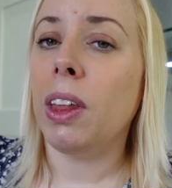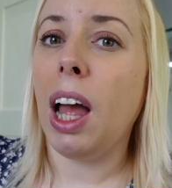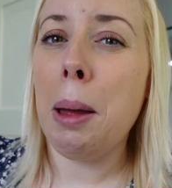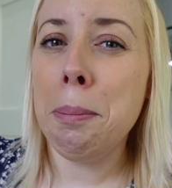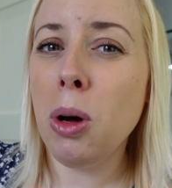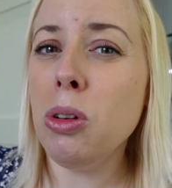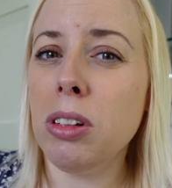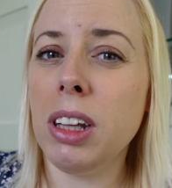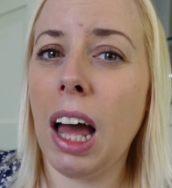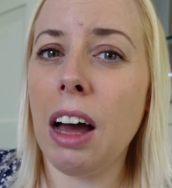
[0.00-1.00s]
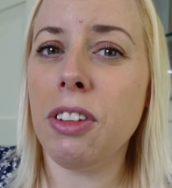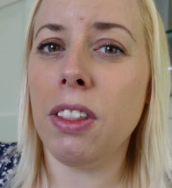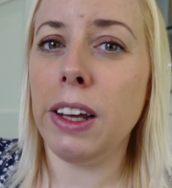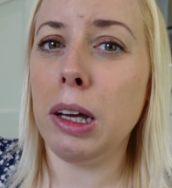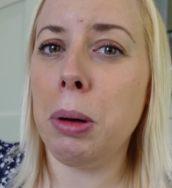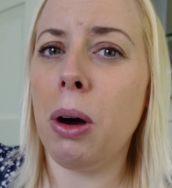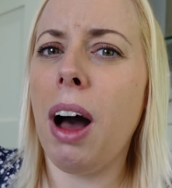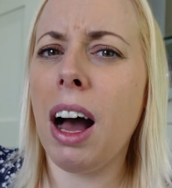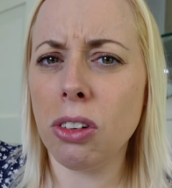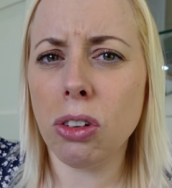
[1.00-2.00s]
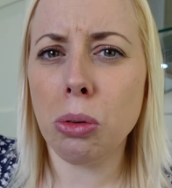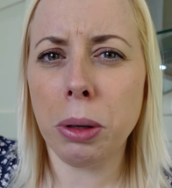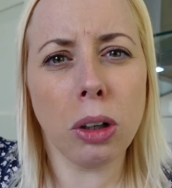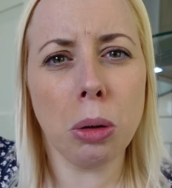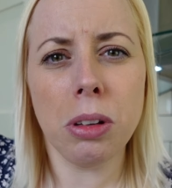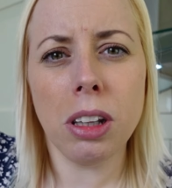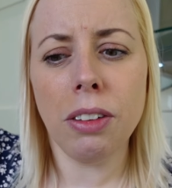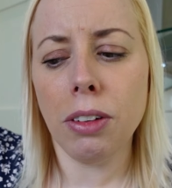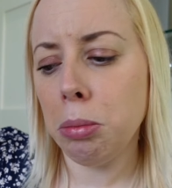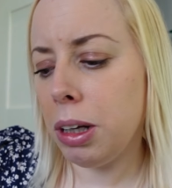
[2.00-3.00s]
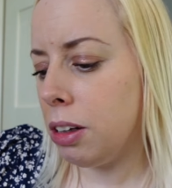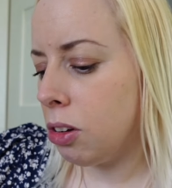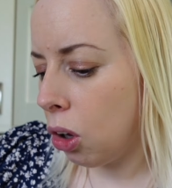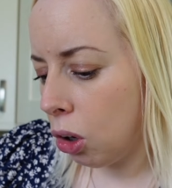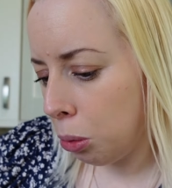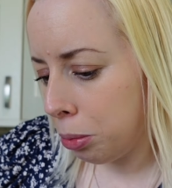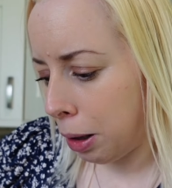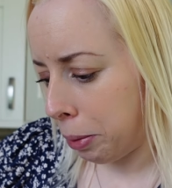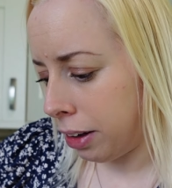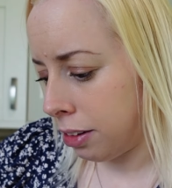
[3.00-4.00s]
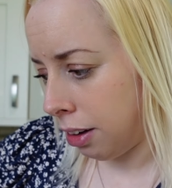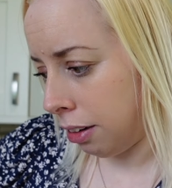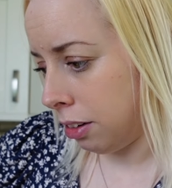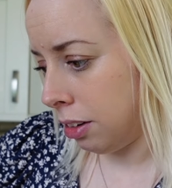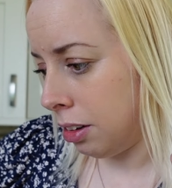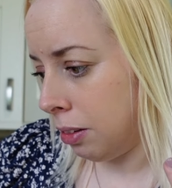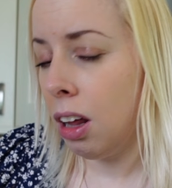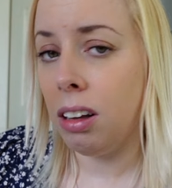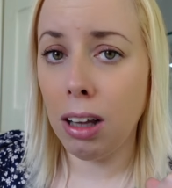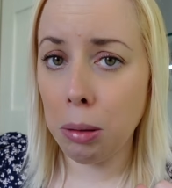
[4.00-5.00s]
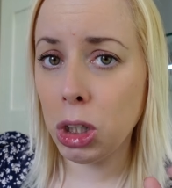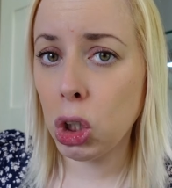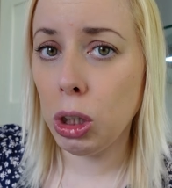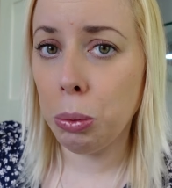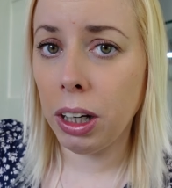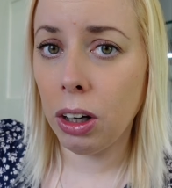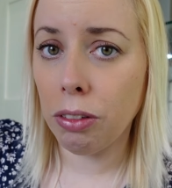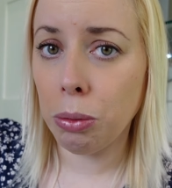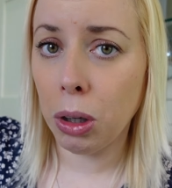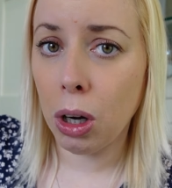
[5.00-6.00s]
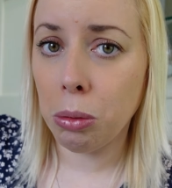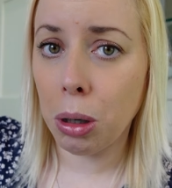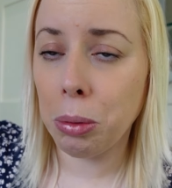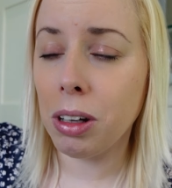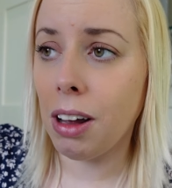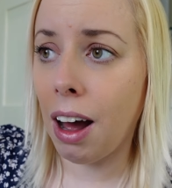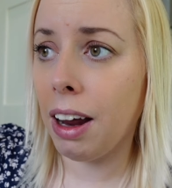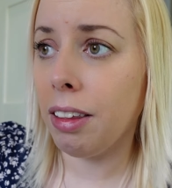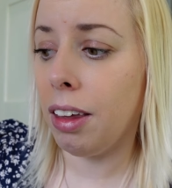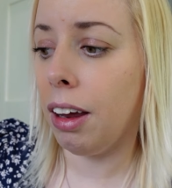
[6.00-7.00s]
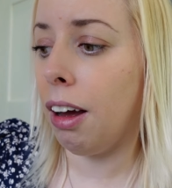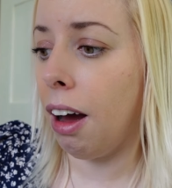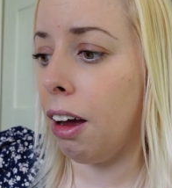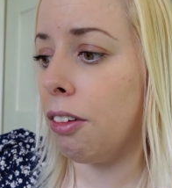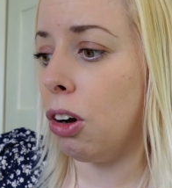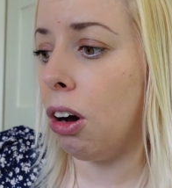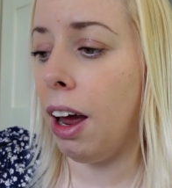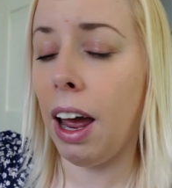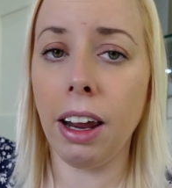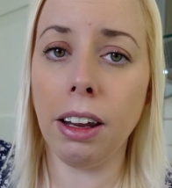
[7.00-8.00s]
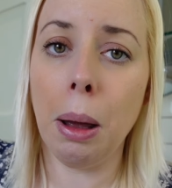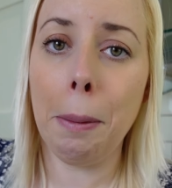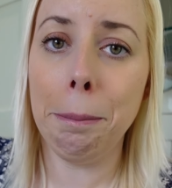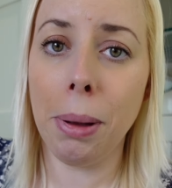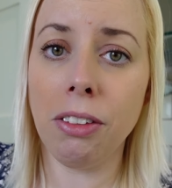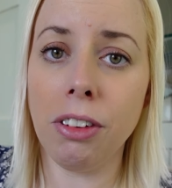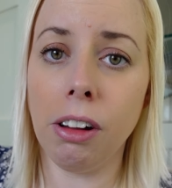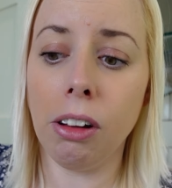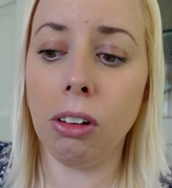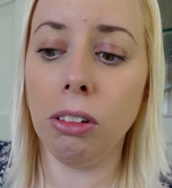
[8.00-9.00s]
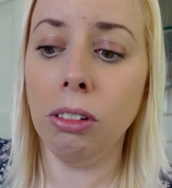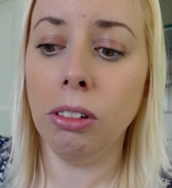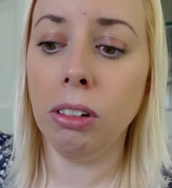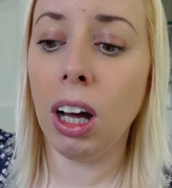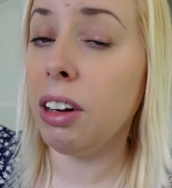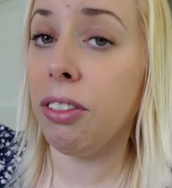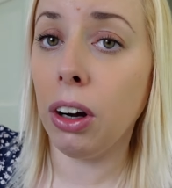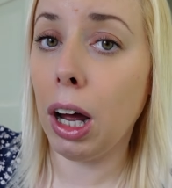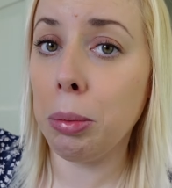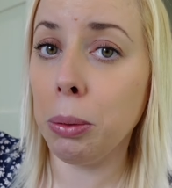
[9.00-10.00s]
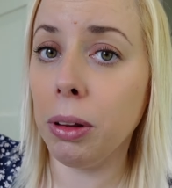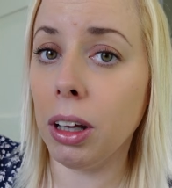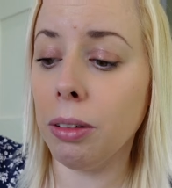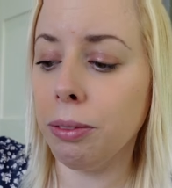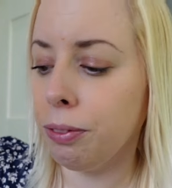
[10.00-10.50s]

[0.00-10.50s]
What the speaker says: I mostly have to think about adults when it comes to the evening meals. Hope that makes sense. Let me show you what I got from the co-op because I think I have got a bit of a deal and I'm very happy with it.